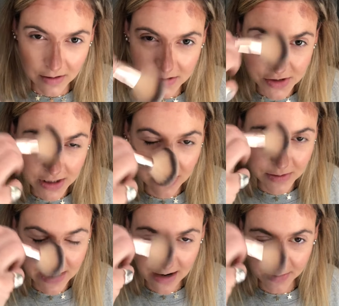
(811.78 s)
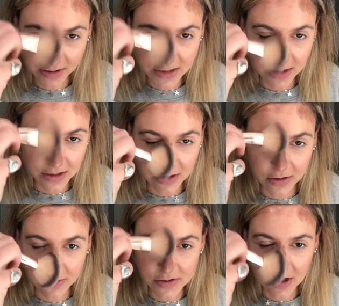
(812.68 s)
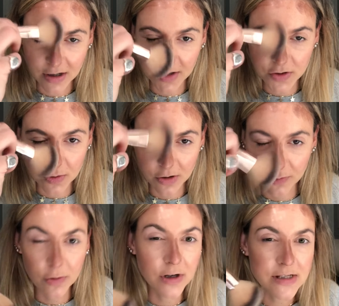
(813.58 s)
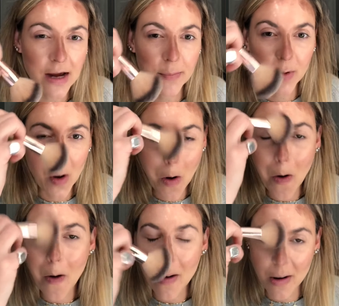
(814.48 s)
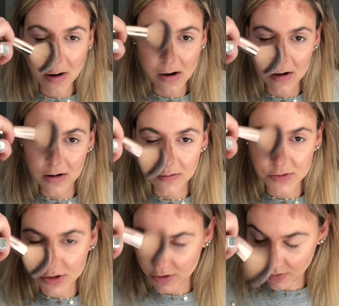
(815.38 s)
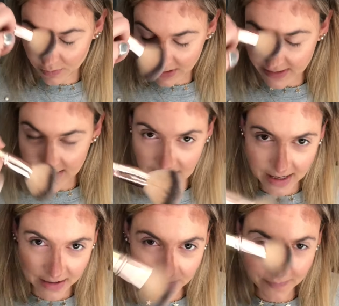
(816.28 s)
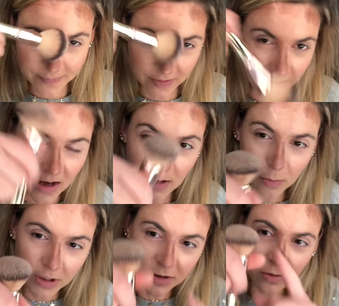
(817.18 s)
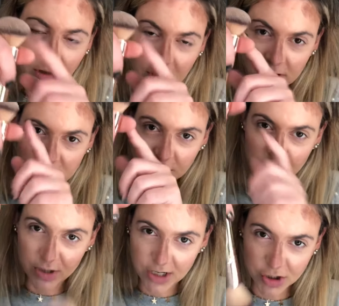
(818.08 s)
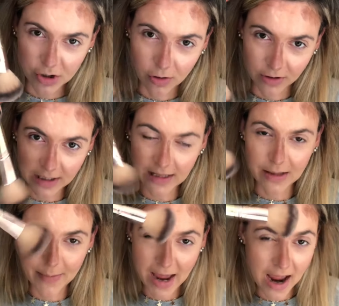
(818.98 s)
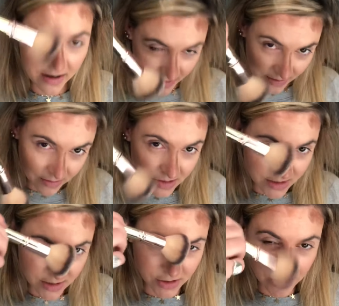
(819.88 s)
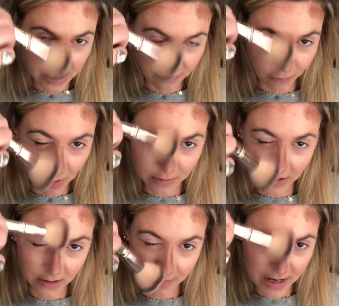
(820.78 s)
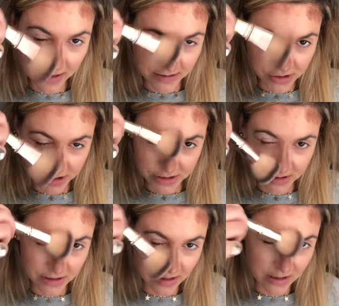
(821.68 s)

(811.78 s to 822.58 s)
what's happening to the nose contour, for example. Just doing one side. When you do the nose with a brush, hold it at the back, tilt your head forward a little bit, and just